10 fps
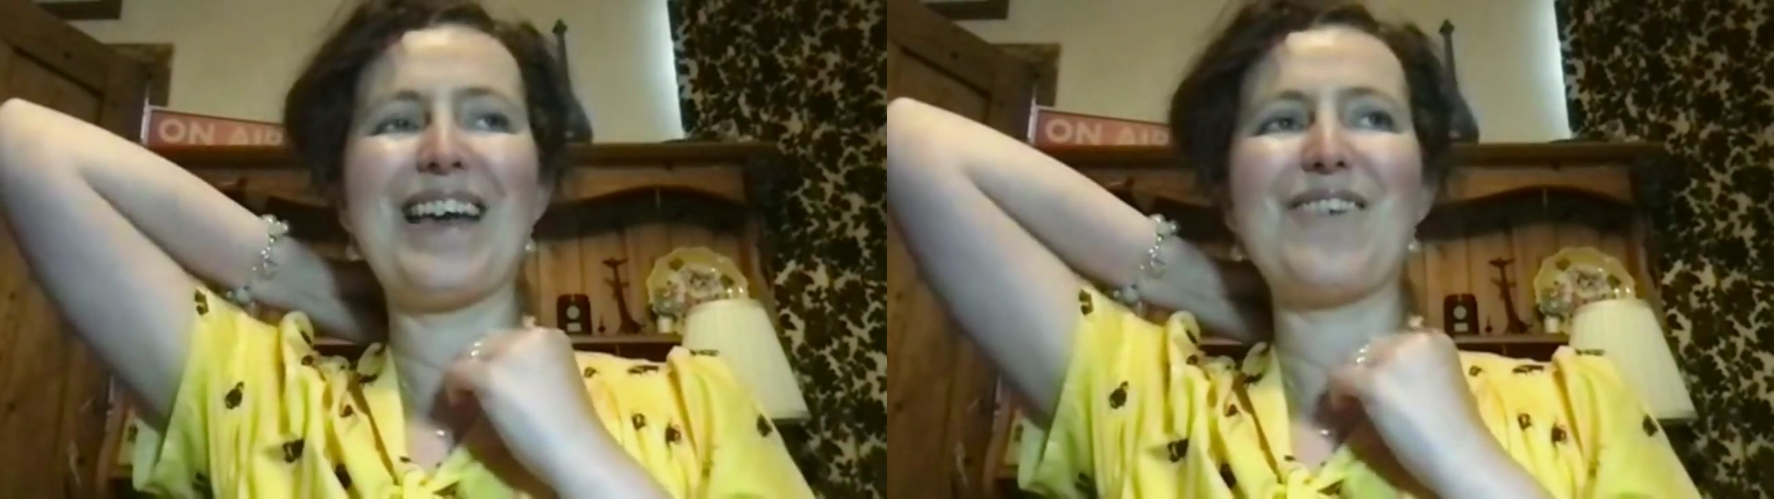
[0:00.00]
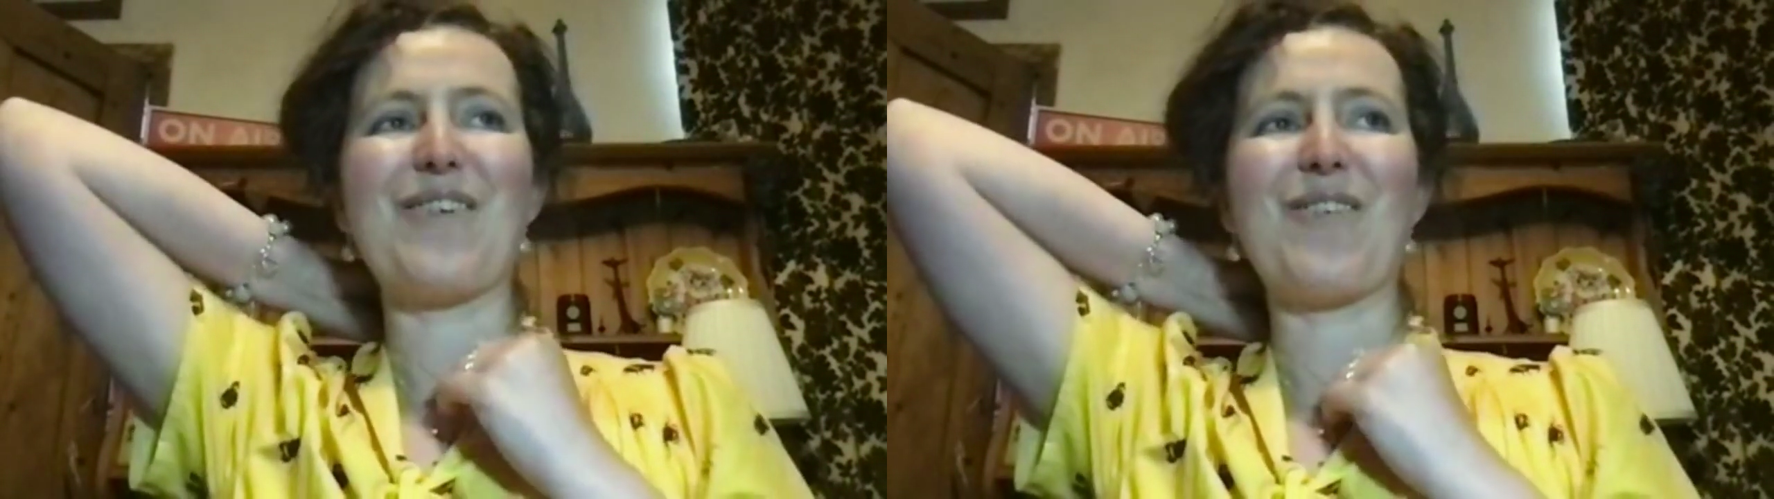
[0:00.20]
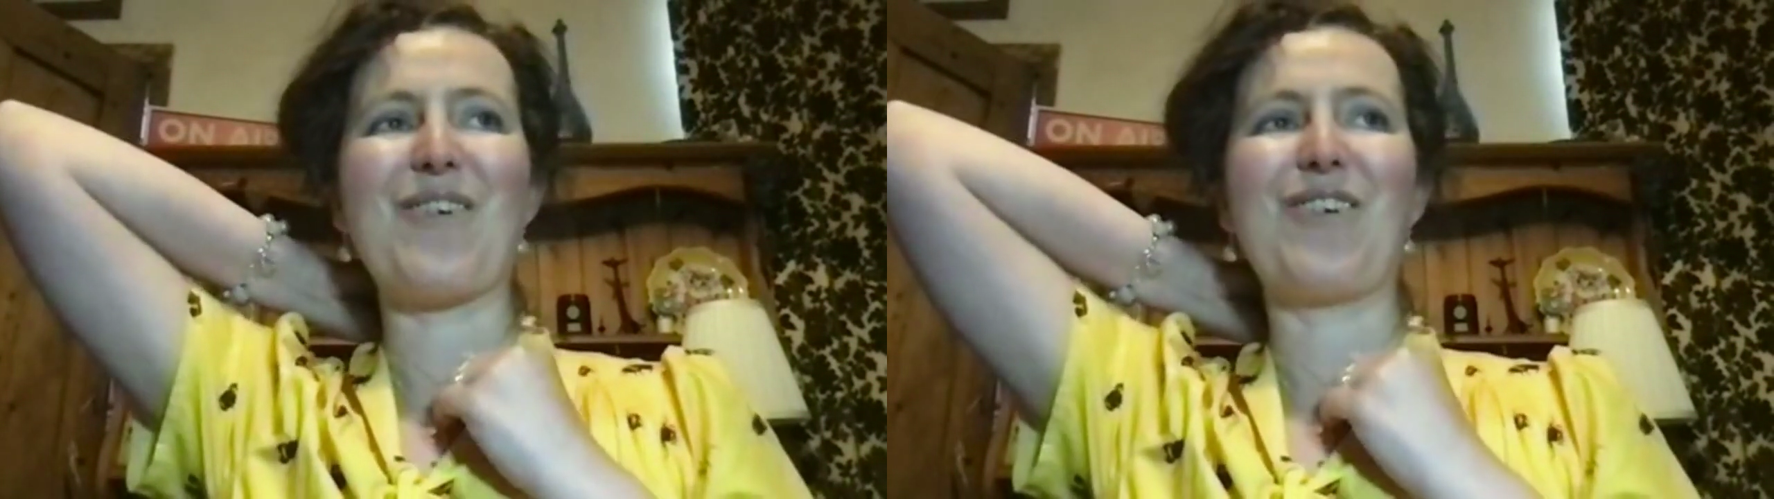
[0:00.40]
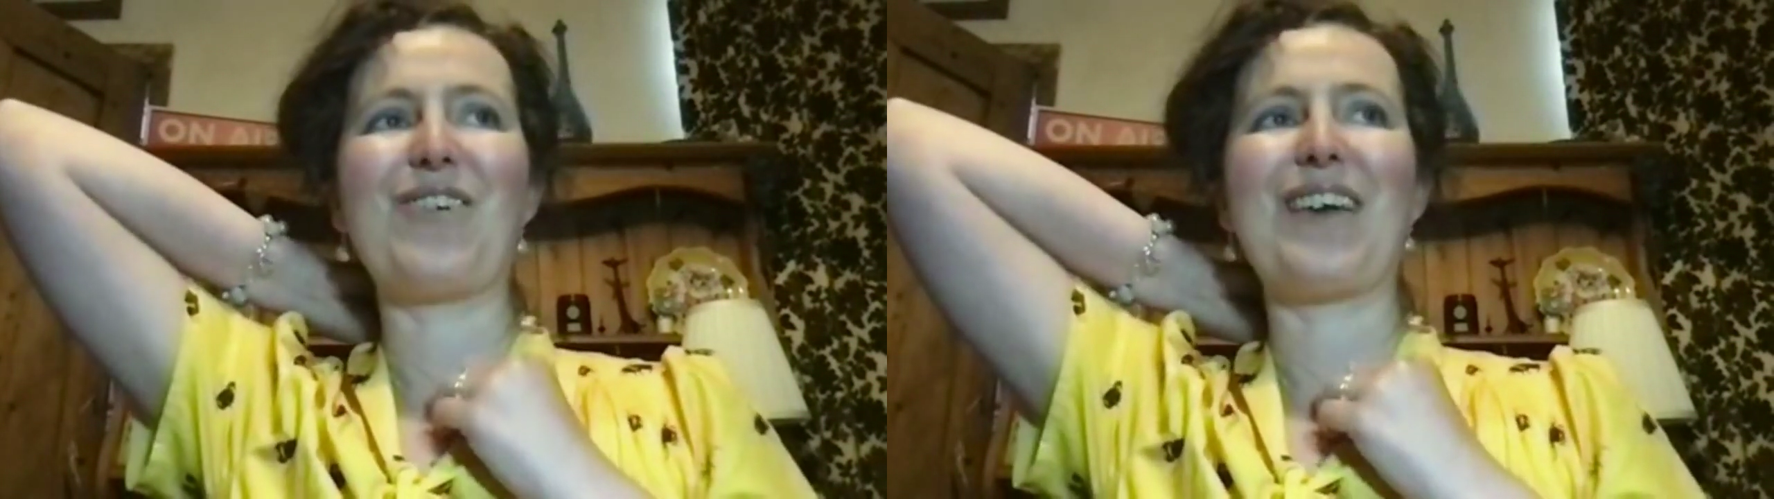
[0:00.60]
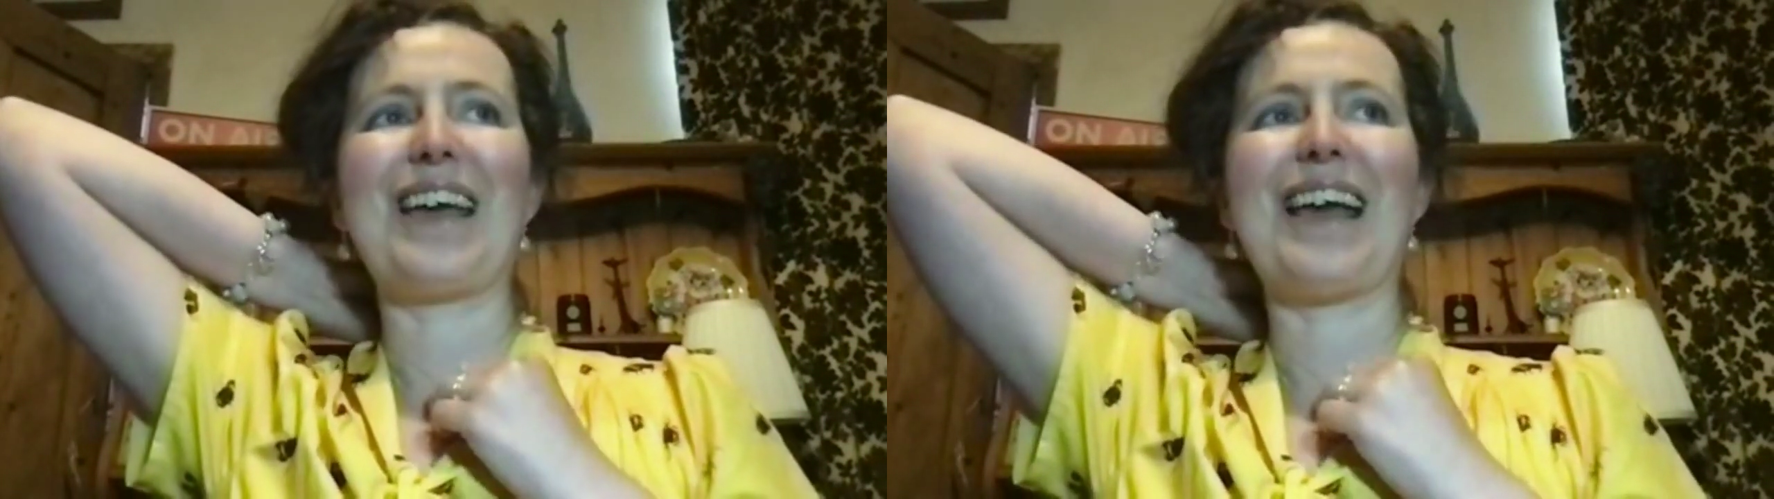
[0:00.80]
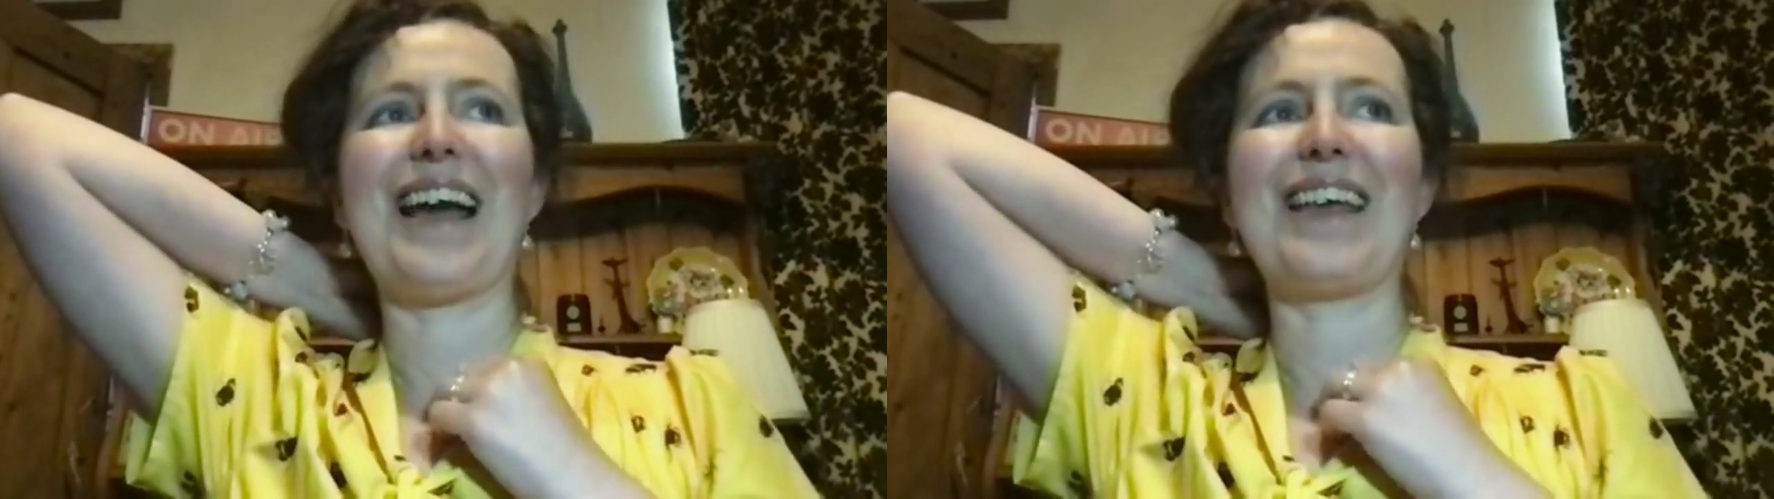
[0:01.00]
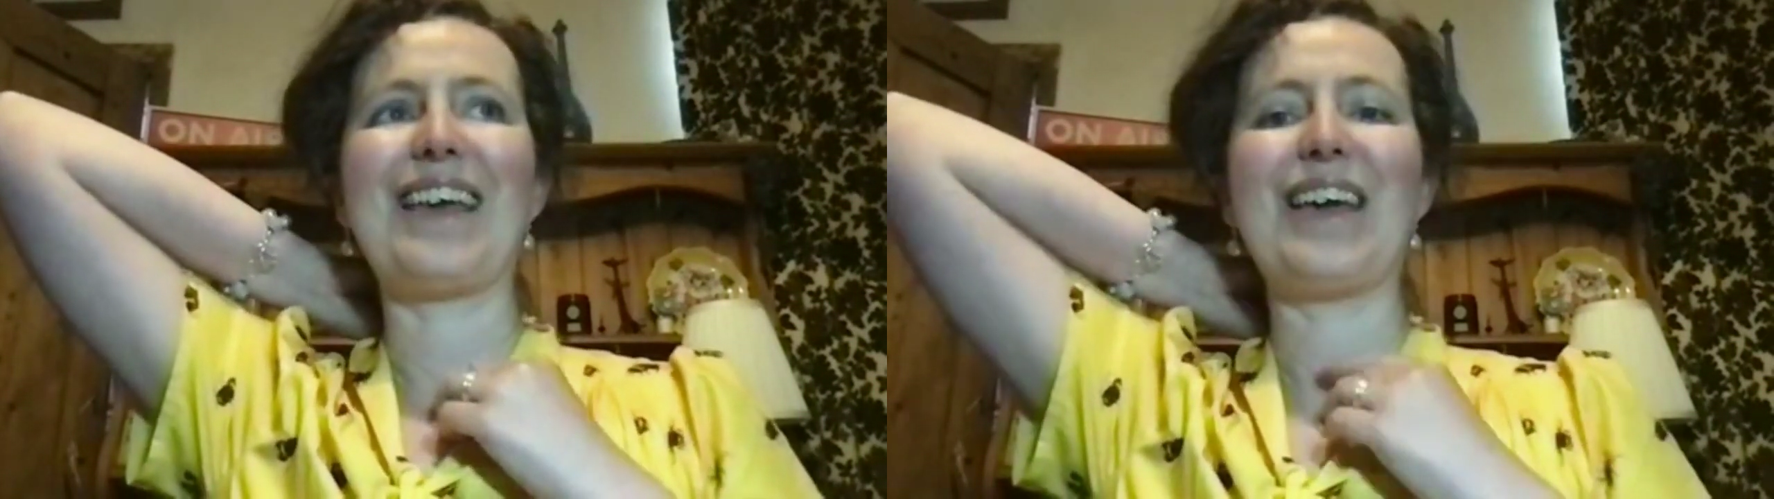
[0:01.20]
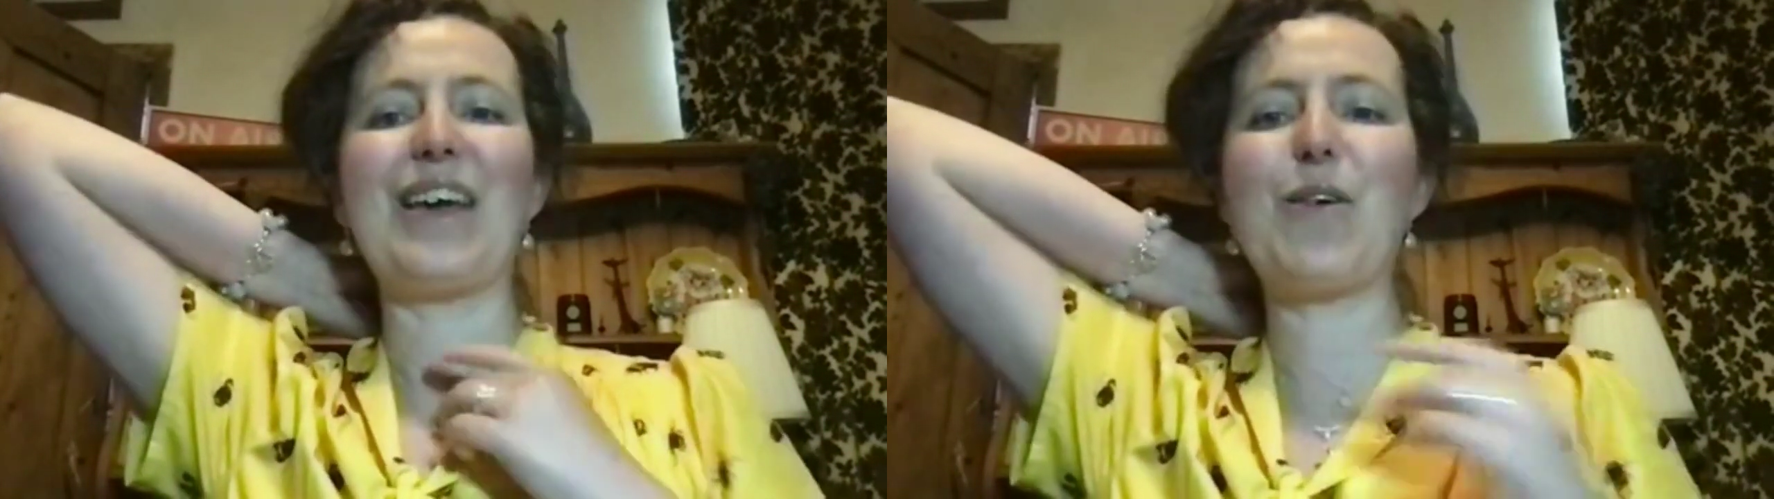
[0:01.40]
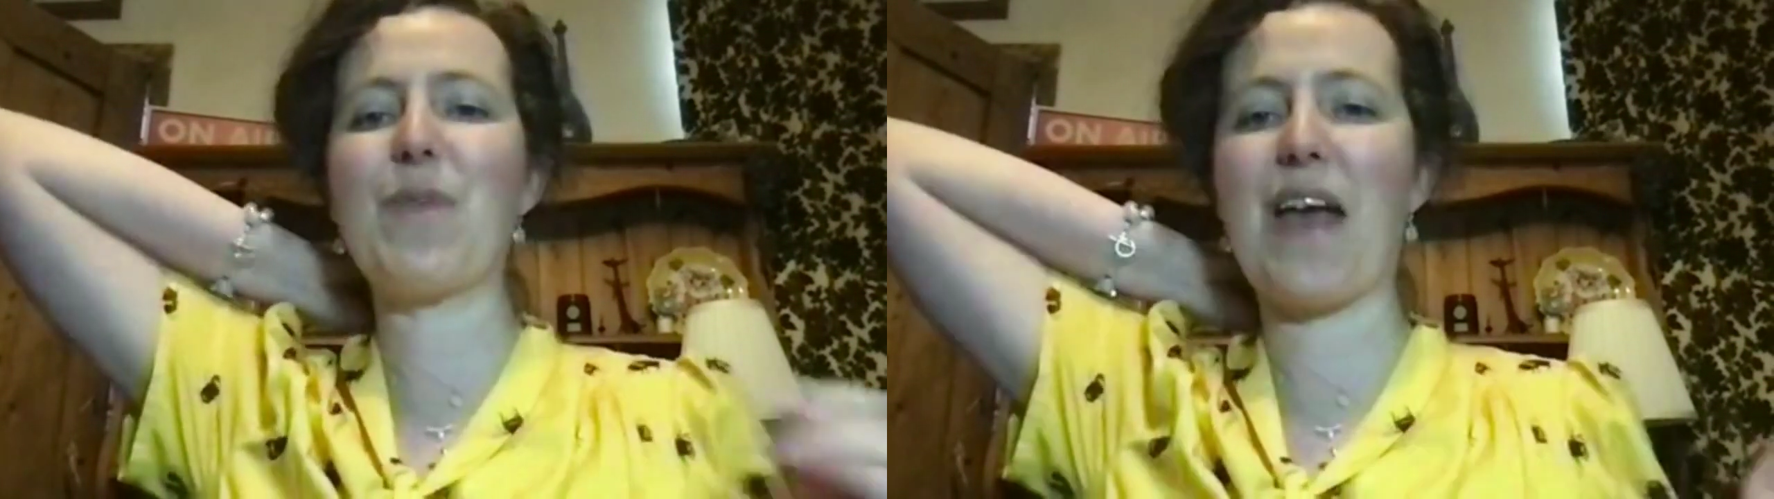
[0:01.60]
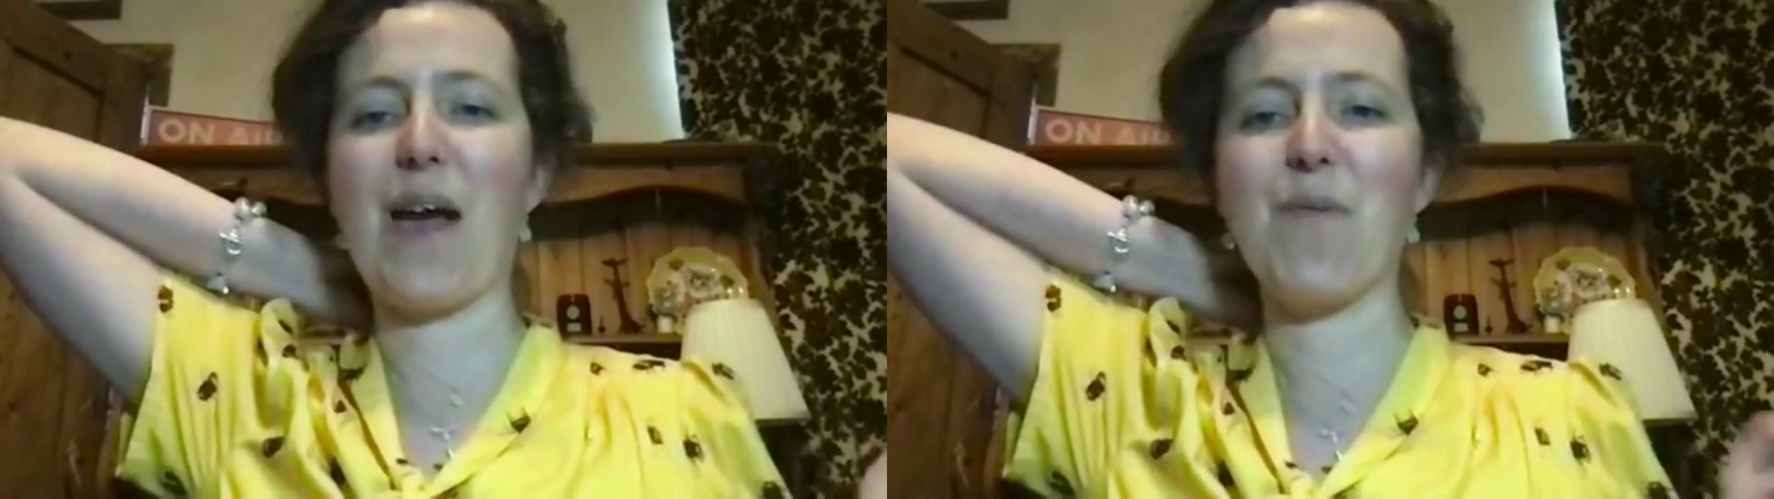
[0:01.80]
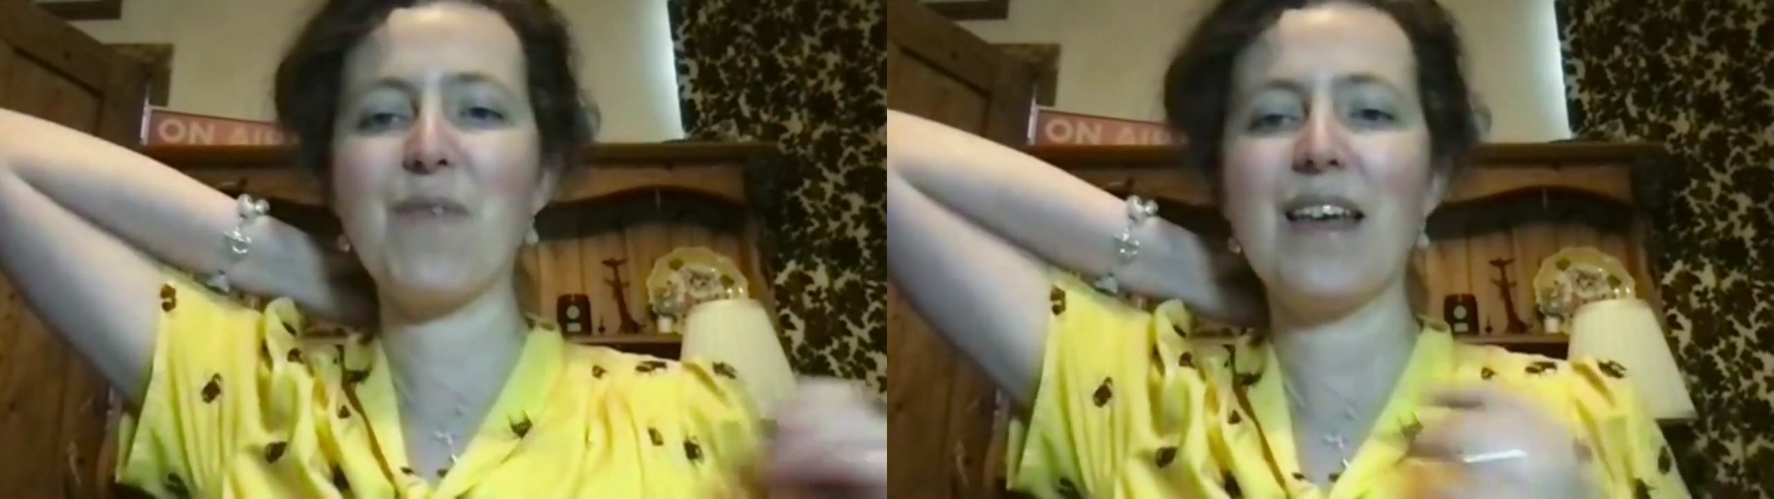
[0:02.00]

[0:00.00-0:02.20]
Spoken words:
if I'm not looking at you. But